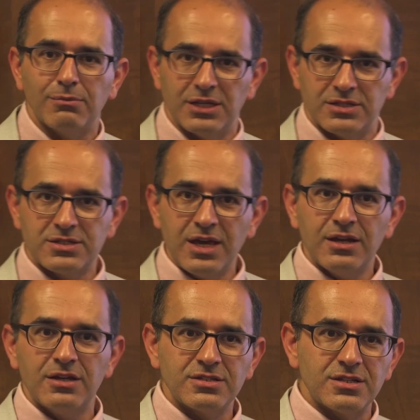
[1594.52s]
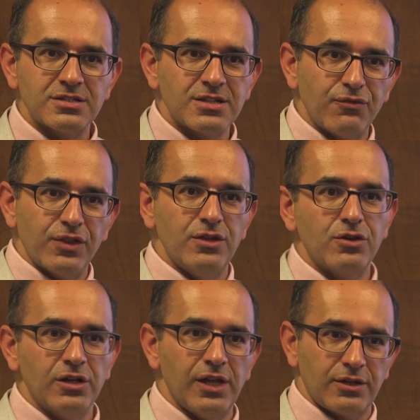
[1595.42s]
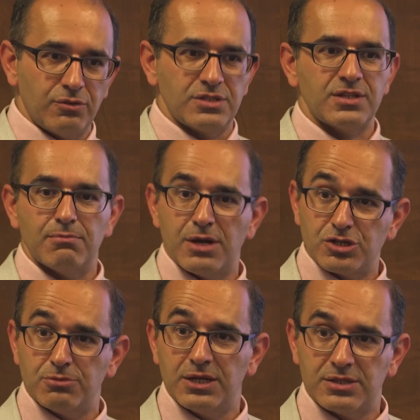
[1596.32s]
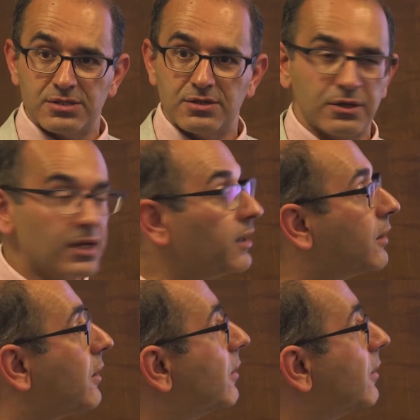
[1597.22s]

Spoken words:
means. Data is the stuff that you collect with some measurements. Okay.